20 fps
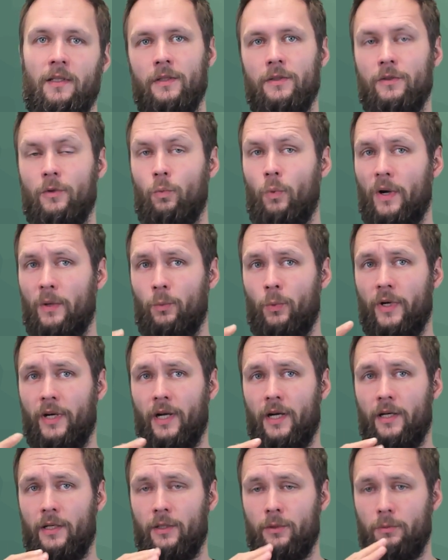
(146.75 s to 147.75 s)
So when we
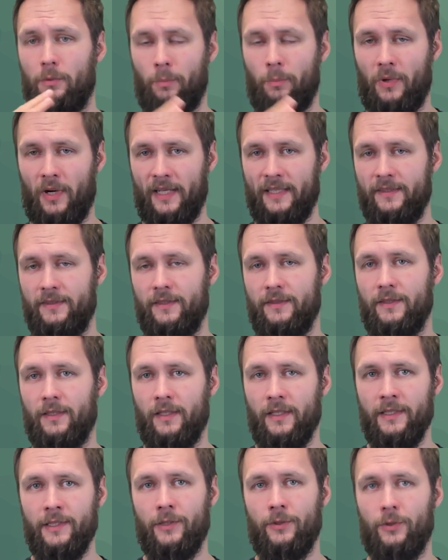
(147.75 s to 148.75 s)
are replacing the
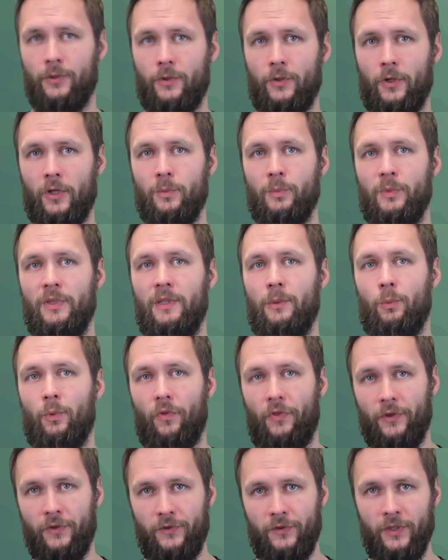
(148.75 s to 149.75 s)
linear economy
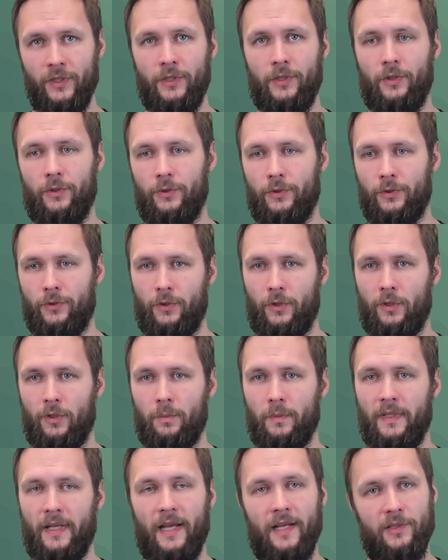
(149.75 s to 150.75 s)
with the circular
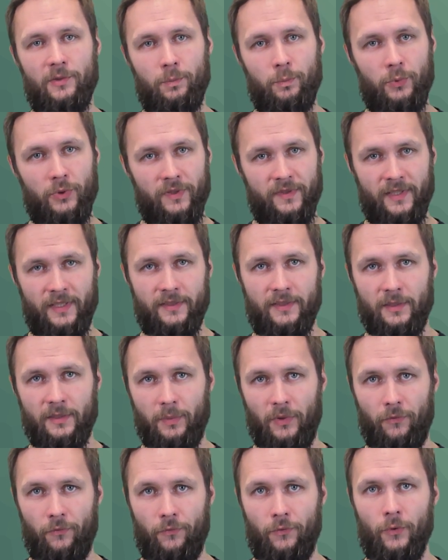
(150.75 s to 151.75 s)
economy as presented
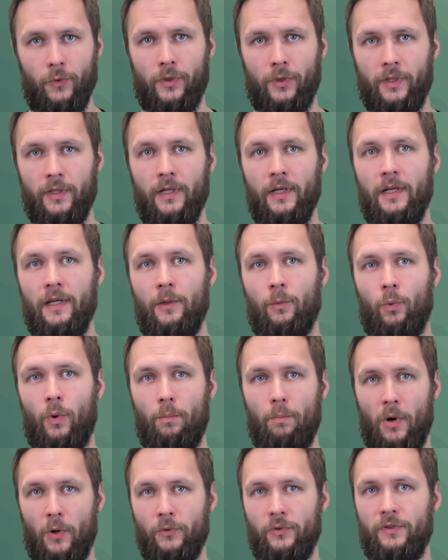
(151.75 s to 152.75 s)
before, we
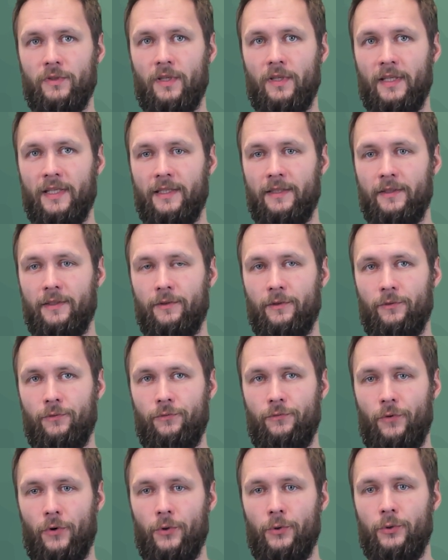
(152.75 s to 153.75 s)
mostly
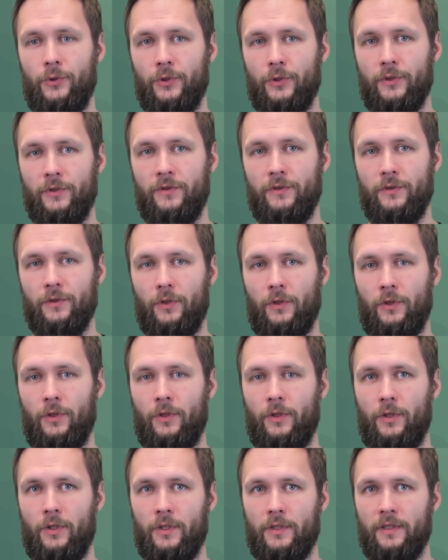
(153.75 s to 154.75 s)
focus
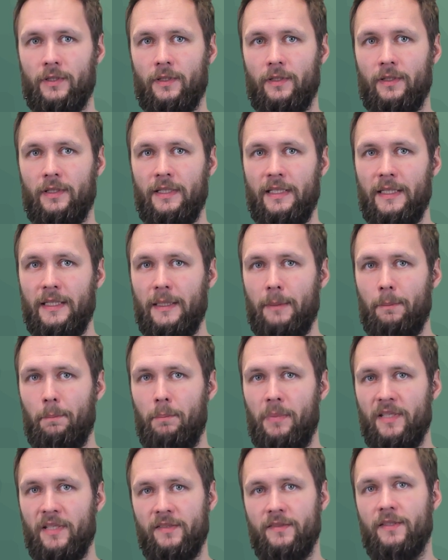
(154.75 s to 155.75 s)
on the
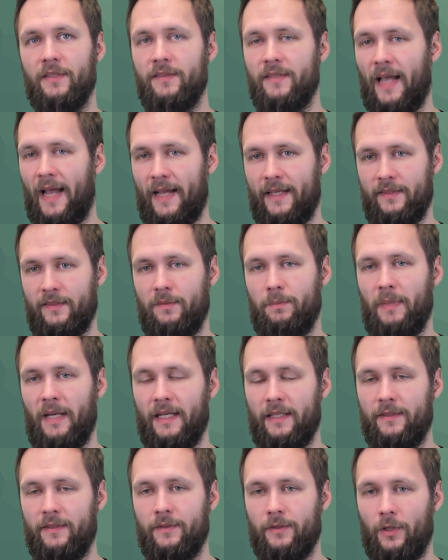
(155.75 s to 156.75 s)
business
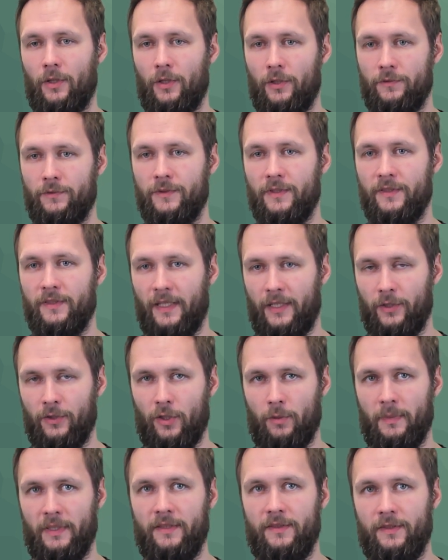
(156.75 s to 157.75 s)
aspects of these
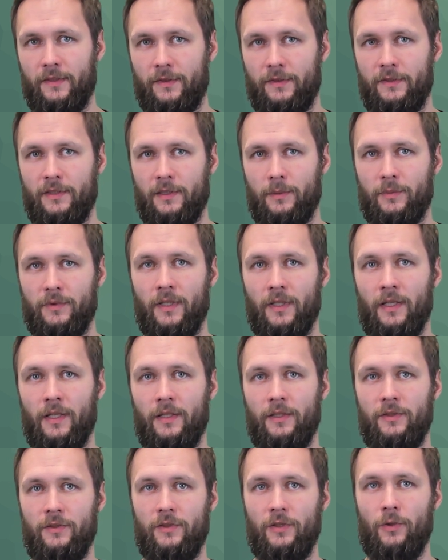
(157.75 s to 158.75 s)
economic systems.
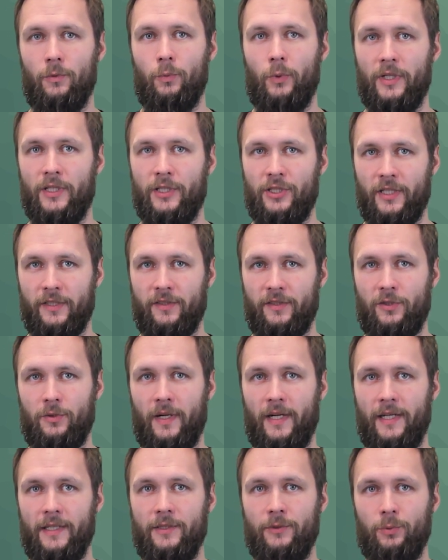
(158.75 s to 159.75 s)
So we're just
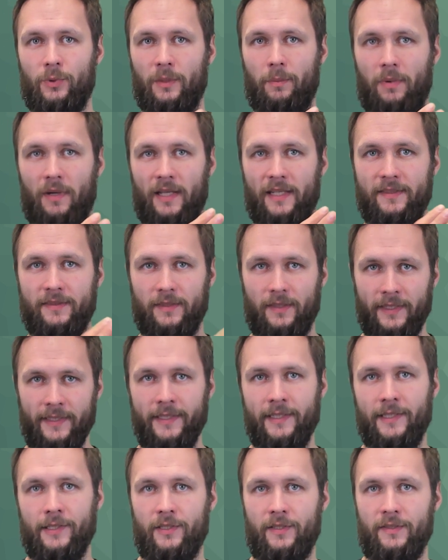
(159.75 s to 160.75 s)
trying to replace a
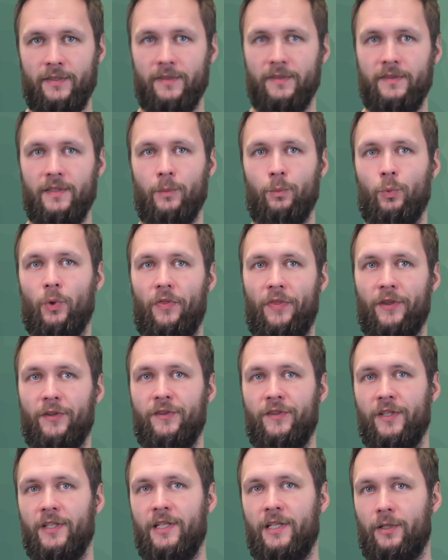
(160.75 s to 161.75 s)
linear system with a
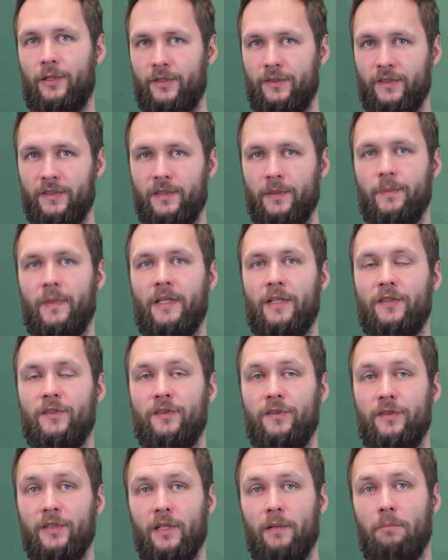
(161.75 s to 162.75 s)
circular system that is
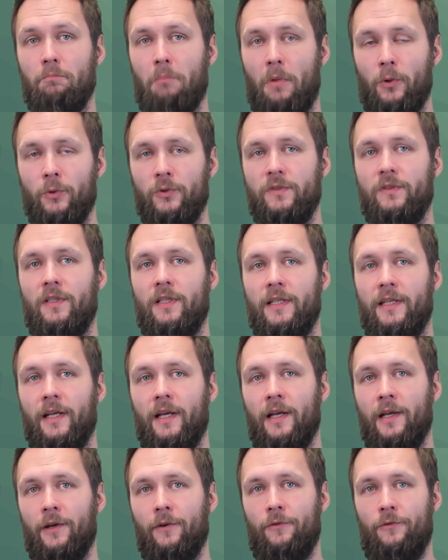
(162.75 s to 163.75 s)
still mostly
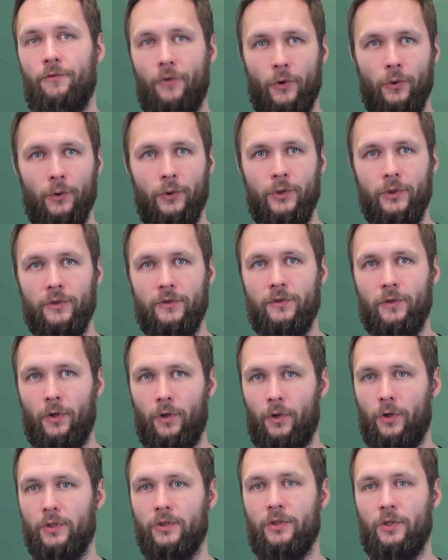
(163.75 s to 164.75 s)
focused
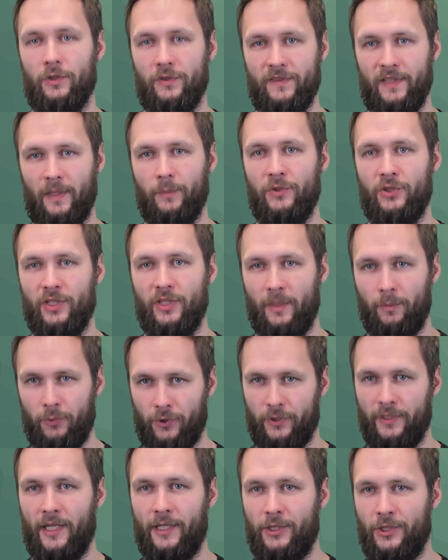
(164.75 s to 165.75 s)
on consumption and
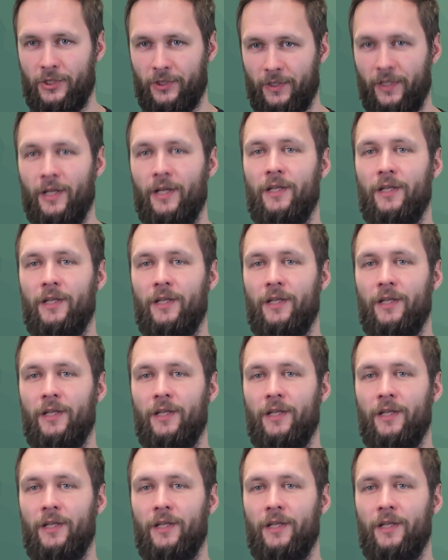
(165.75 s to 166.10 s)
production.